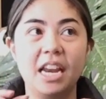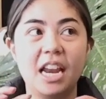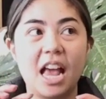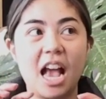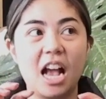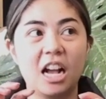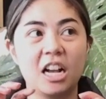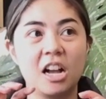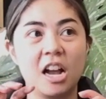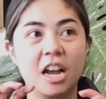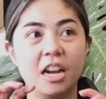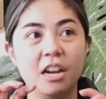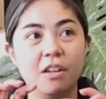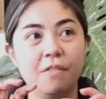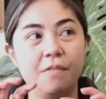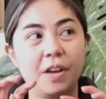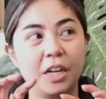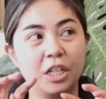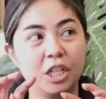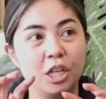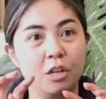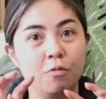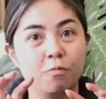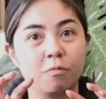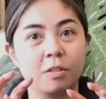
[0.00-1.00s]
it kind of
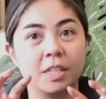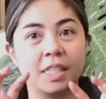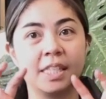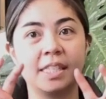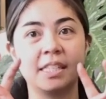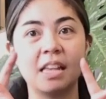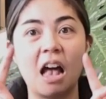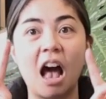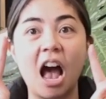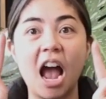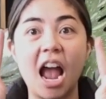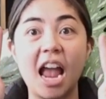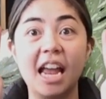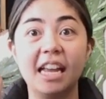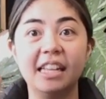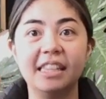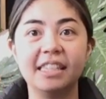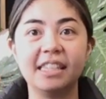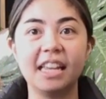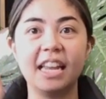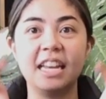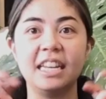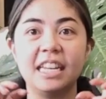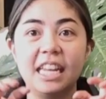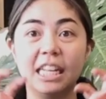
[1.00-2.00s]
actually
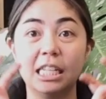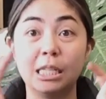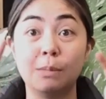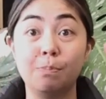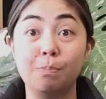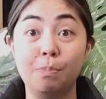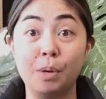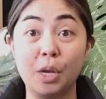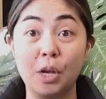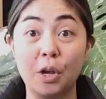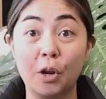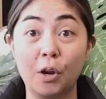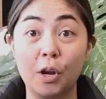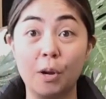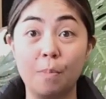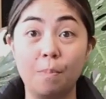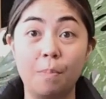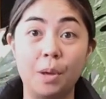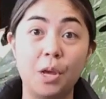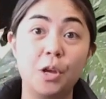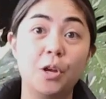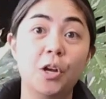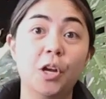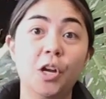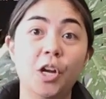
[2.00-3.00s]
resides and gets bigger and
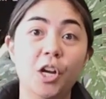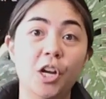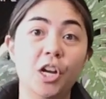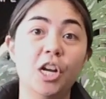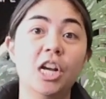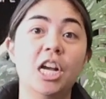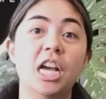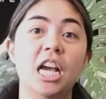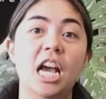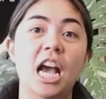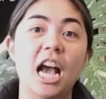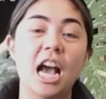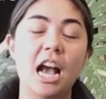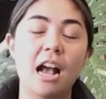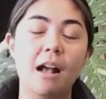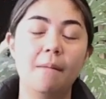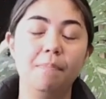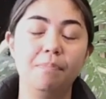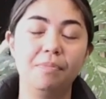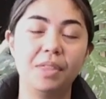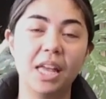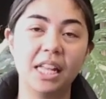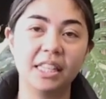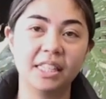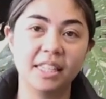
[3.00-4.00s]
bigger,
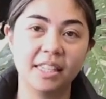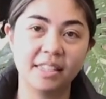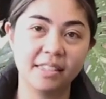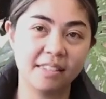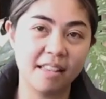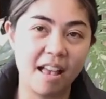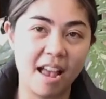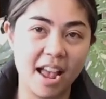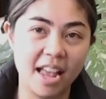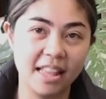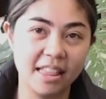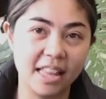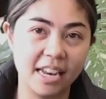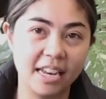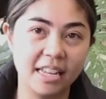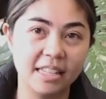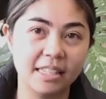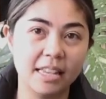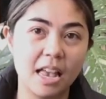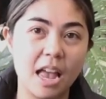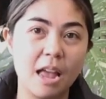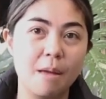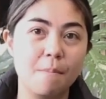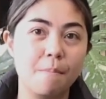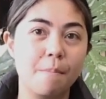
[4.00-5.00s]
that's a sign that
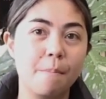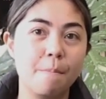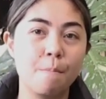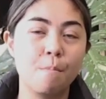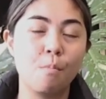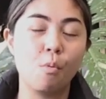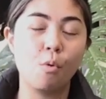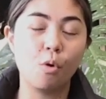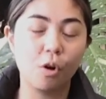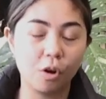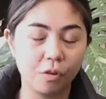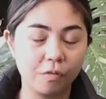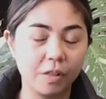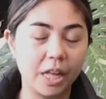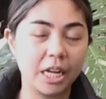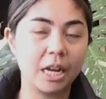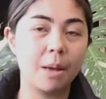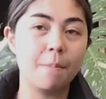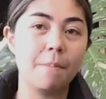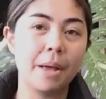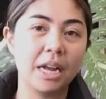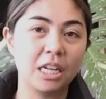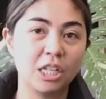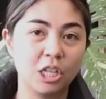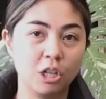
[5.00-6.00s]
is a more of like
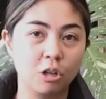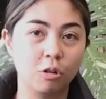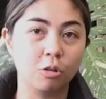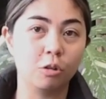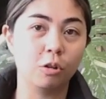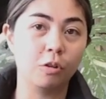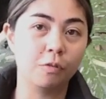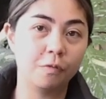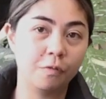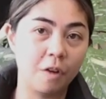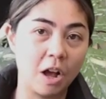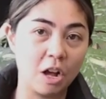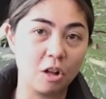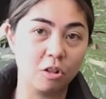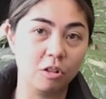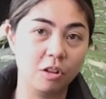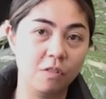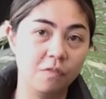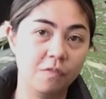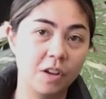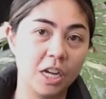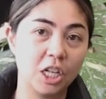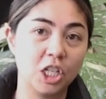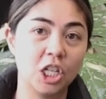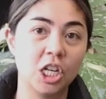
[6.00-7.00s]
a bacterial or fungal
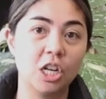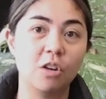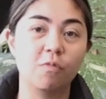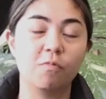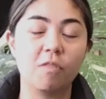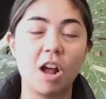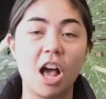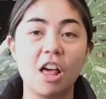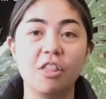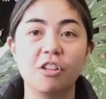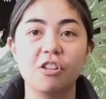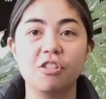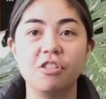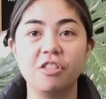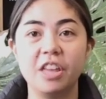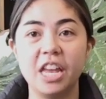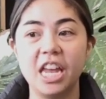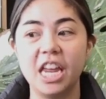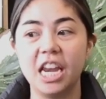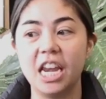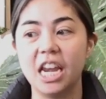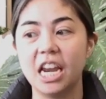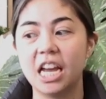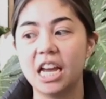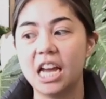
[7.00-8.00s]
infection rather
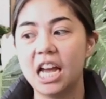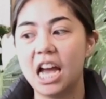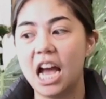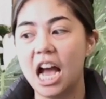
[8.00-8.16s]
than